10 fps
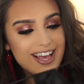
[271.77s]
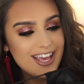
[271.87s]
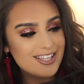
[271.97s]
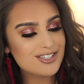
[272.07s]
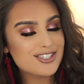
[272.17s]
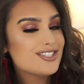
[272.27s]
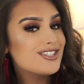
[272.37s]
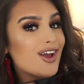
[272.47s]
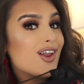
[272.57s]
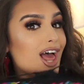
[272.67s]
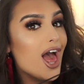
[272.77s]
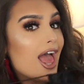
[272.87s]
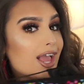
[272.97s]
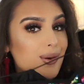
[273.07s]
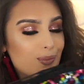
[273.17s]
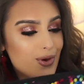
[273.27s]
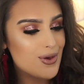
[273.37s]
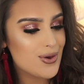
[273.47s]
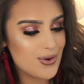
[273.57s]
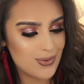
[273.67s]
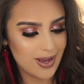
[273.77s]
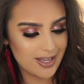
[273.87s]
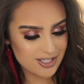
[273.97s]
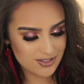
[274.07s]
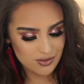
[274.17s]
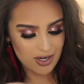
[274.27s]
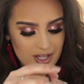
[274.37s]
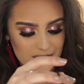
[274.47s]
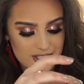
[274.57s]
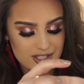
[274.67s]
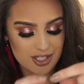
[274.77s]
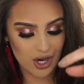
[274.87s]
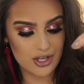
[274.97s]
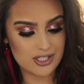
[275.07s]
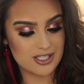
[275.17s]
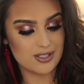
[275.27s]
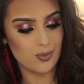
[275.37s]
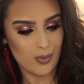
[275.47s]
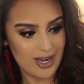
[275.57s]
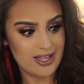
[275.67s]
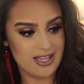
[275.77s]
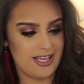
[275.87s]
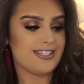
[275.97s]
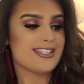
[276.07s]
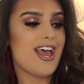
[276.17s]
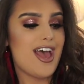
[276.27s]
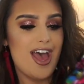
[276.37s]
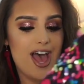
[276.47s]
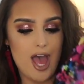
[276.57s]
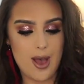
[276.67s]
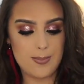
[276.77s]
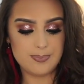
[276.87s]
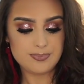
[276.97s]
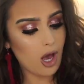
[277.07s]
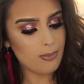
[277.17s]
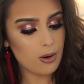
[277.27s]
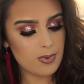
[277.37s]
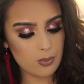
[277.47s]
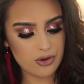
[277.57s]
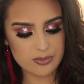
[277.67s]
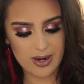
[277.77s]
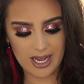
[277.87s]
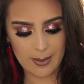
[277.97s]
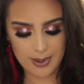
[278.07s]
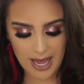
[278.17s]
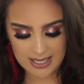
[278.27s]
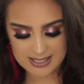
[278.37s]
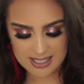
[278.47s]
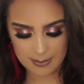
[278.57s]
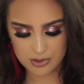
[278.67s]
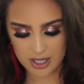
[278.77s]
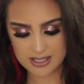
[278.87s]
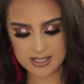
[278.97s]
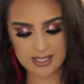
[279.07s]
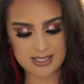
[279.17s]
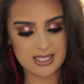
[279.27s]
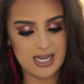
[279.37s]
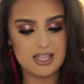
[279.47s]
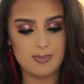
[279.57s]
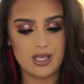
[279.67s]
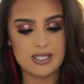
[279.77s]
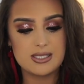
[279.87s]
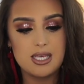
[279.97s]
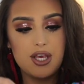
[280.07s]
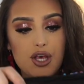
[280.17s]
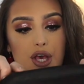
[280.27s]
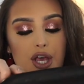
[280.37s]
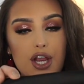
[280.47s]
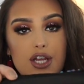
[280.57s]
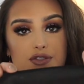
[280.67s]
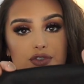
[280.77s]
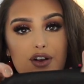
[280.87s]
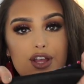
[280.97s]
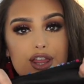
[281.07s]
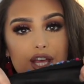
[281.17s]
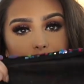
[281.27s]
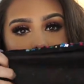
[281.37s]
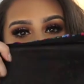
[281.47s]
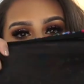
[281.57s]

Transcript: it's just so like, woohoo. I just feel like you could dance well in this. Um, I probably would wear like a black slip dress underneath because it is very thin like